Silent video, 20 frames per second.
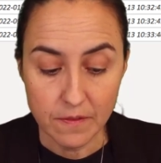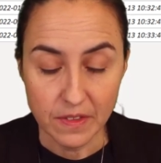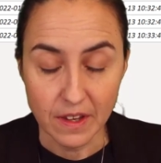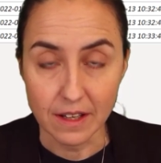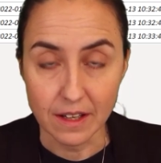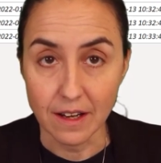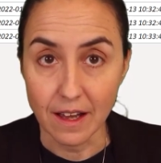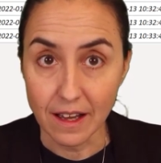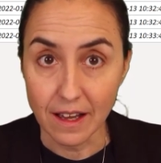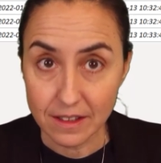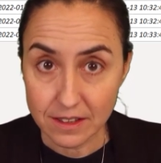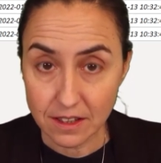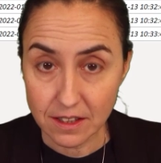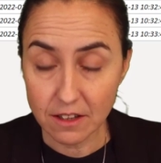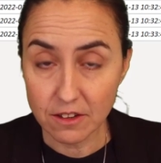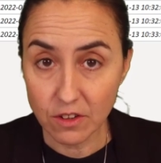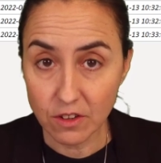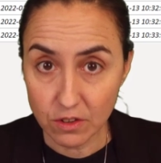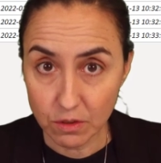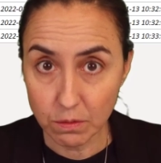And
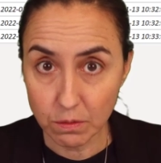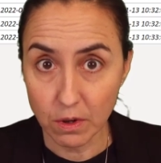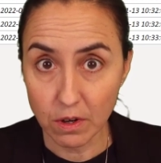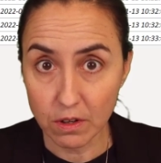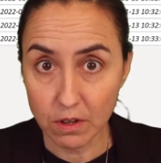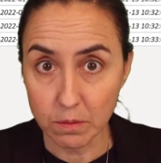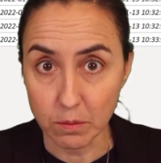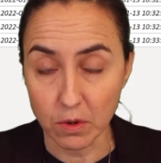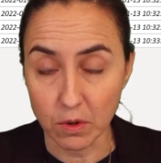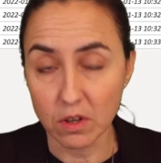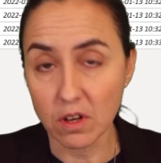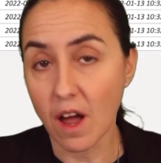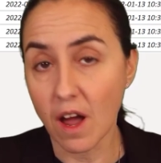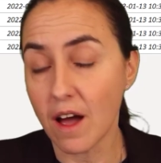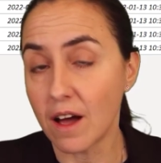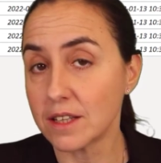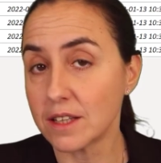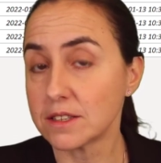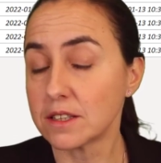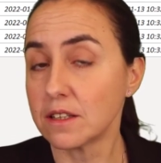Excel dot workbook
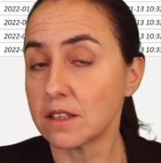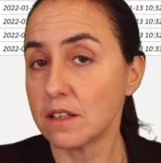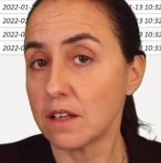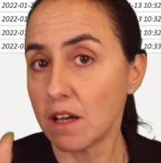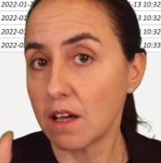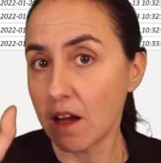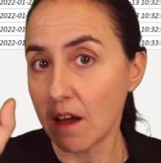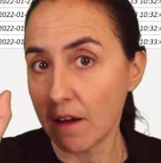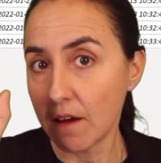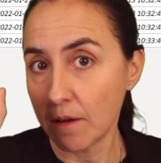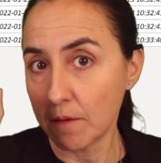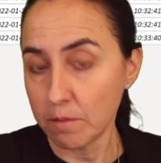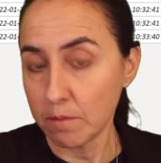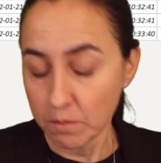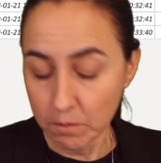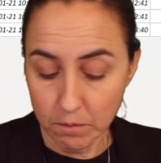has uh,